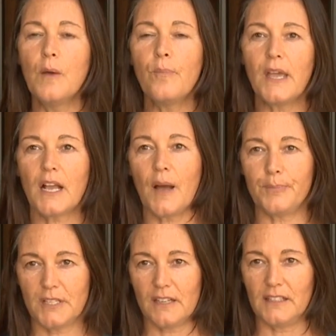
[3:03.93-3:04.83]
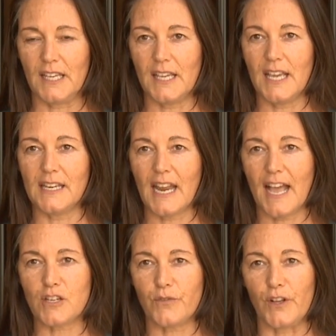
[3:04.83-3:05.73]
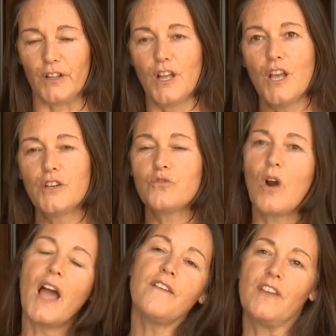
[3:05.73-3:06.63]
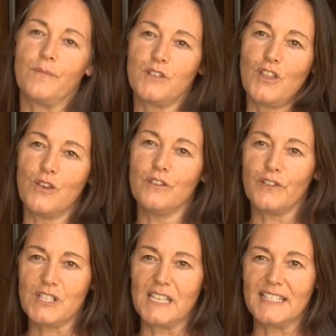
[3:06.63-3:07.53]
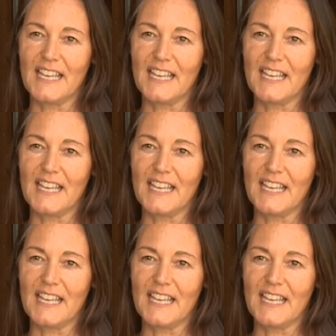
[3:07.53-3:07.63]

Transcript: pick up Dudley in Nashville, drive him to the University of